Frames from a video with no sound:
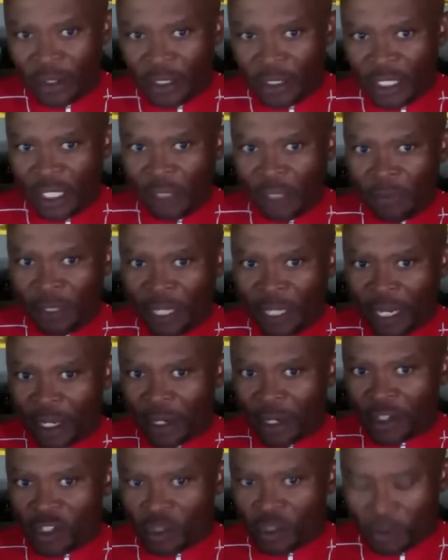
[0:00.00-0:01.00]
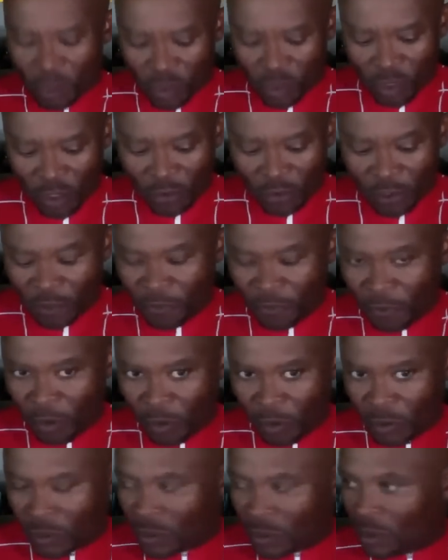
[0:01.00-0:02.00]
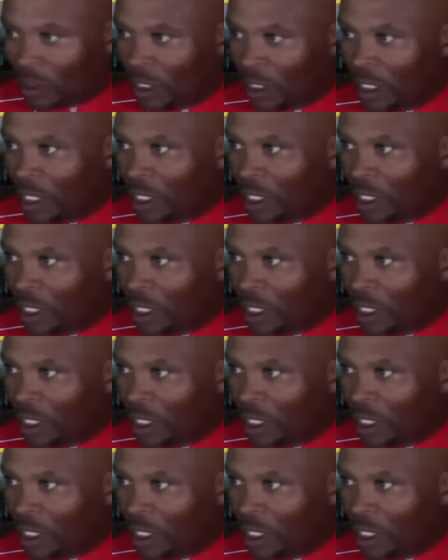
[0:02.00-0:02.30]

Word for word: dealing with that customer service folks.